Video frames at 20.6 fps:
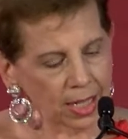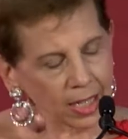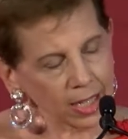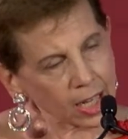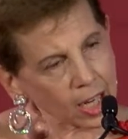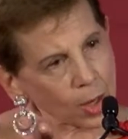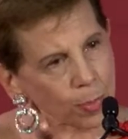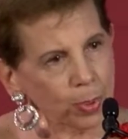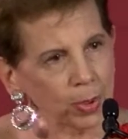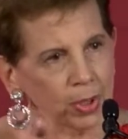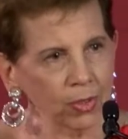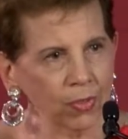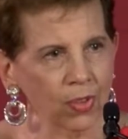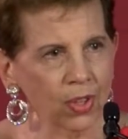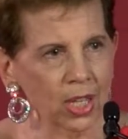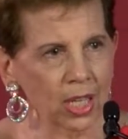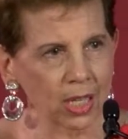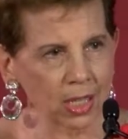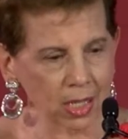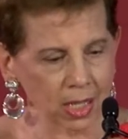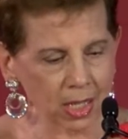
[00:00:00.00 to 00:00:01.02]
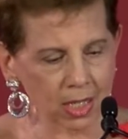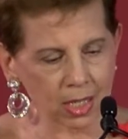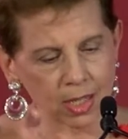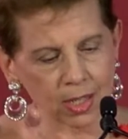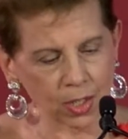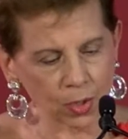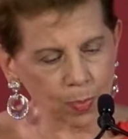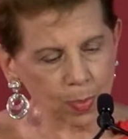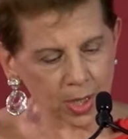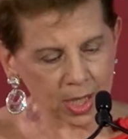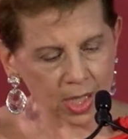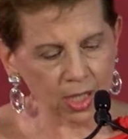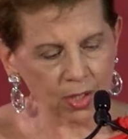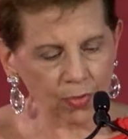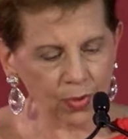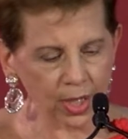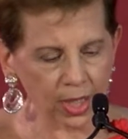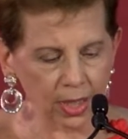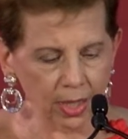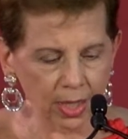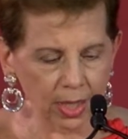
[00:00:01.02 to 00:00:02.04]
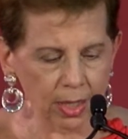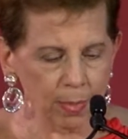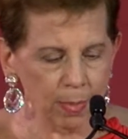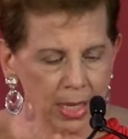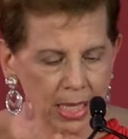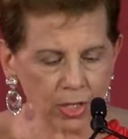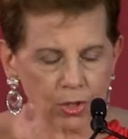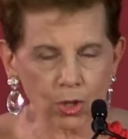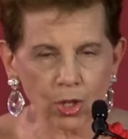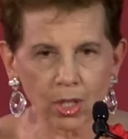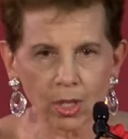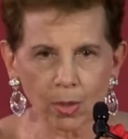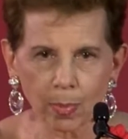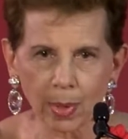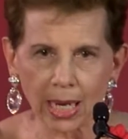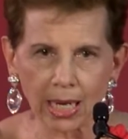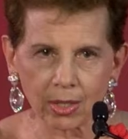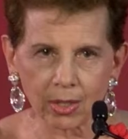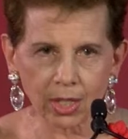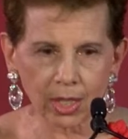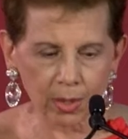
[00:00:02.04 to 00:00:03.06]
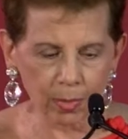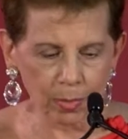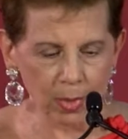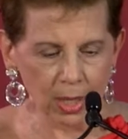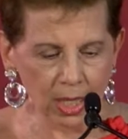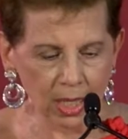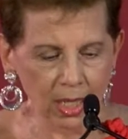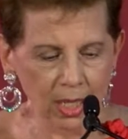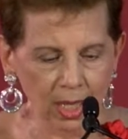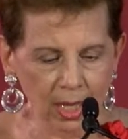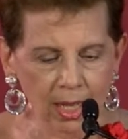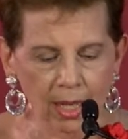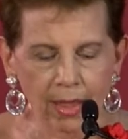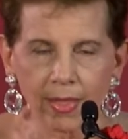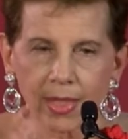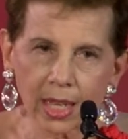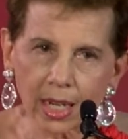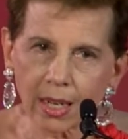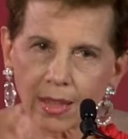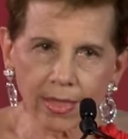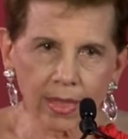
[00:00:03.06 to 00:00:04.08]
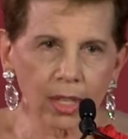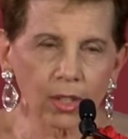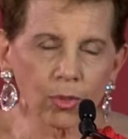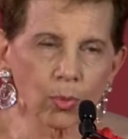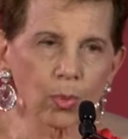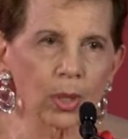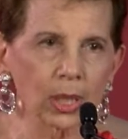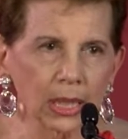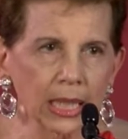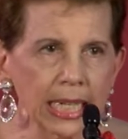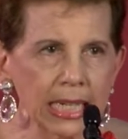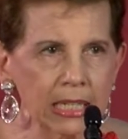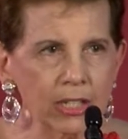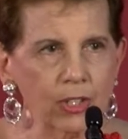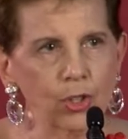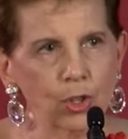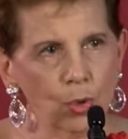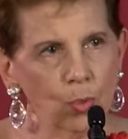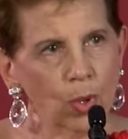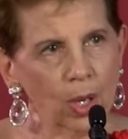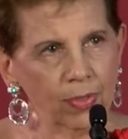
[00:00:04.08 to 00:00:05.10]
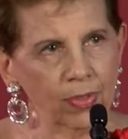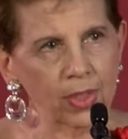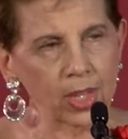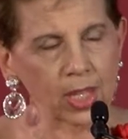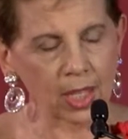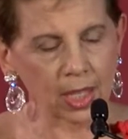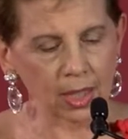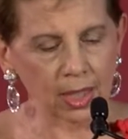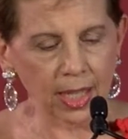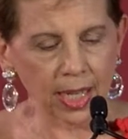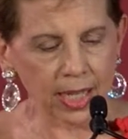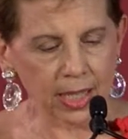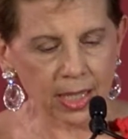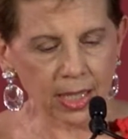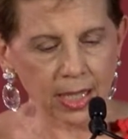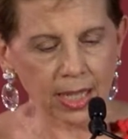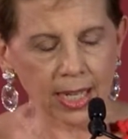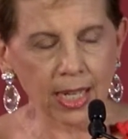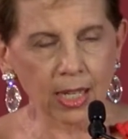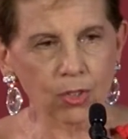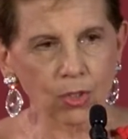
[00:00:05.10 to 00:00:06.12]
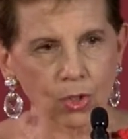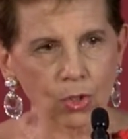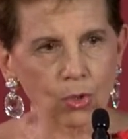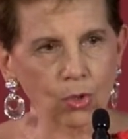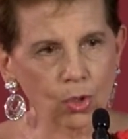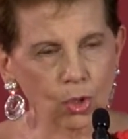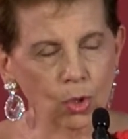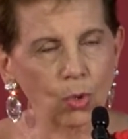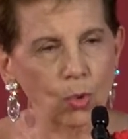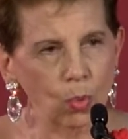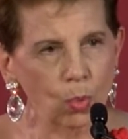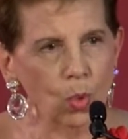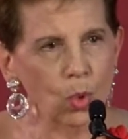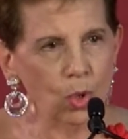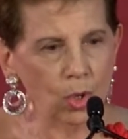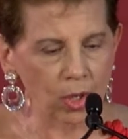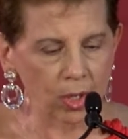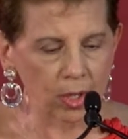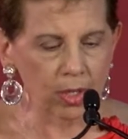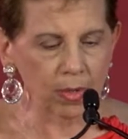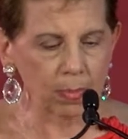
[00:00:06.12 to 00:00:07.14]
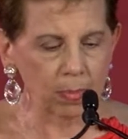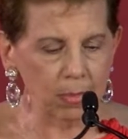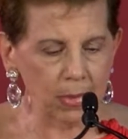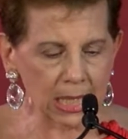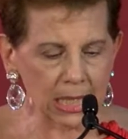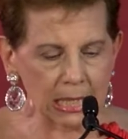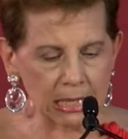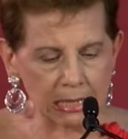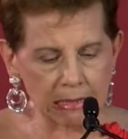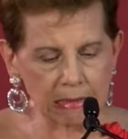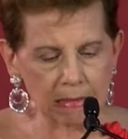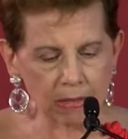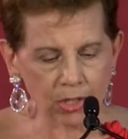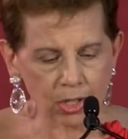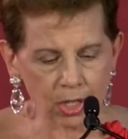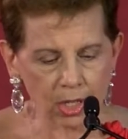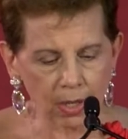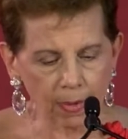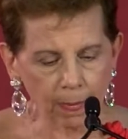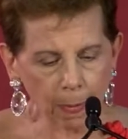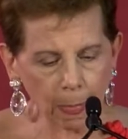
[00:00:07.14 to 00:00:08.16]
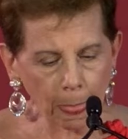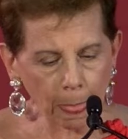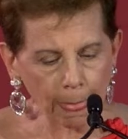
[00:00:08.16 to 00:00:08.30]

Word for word: a couple of things specifically to mention about him that I think relate to what the Atlantic Council's award means.